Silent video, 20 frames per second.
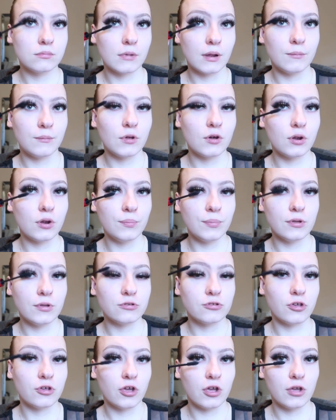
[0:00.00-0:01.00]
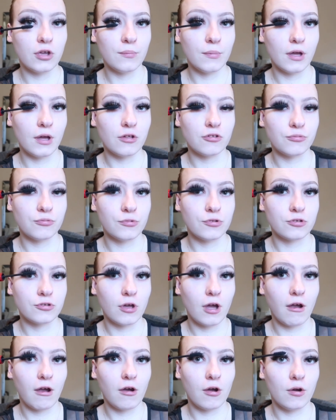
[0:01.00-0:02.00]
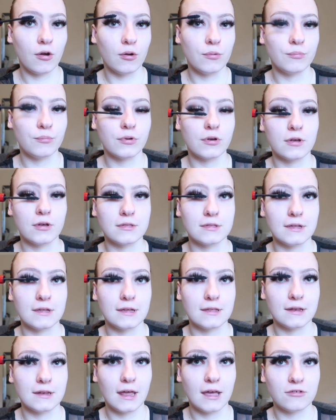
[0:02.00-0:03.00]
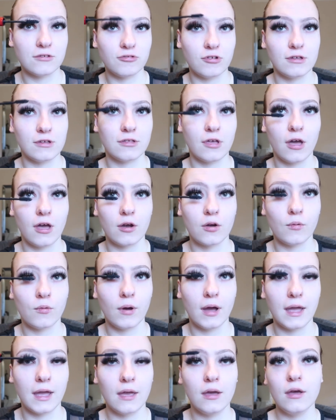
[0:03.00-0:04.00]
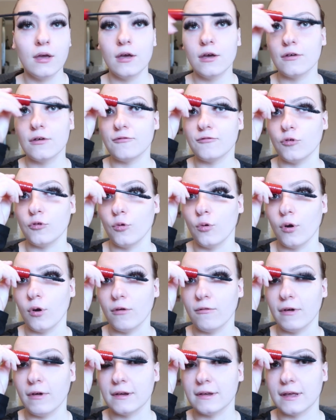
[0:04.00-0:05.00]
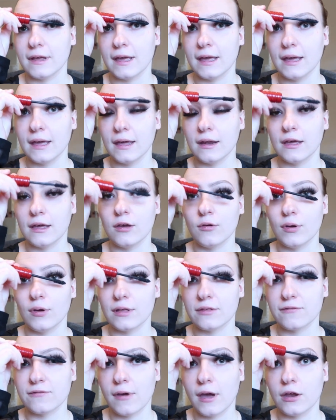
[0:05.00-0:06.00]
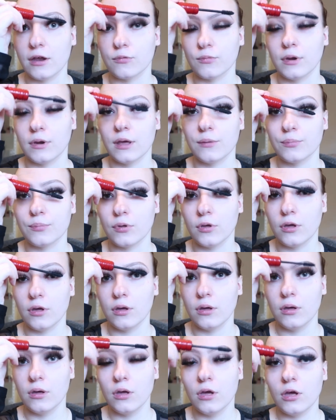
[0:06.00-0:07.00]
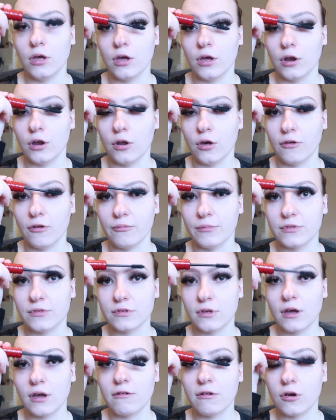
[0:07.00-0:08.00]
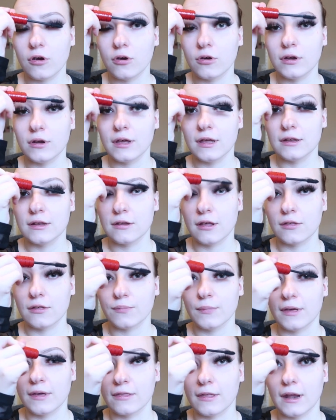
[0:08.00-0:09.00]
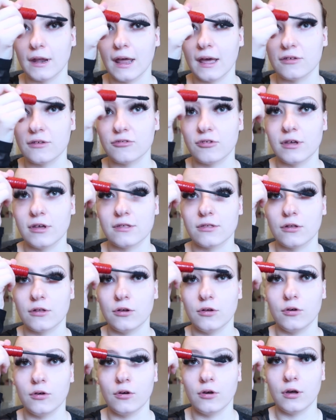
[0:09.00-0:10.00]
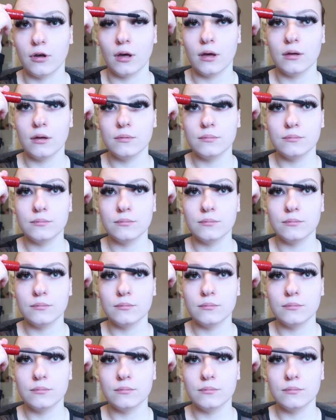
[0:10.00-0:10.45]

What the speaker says: I'm not going to put too much mascara on because these lashes are quite full already, and I always find when I put a lot of mascara on it does make the lashes longer.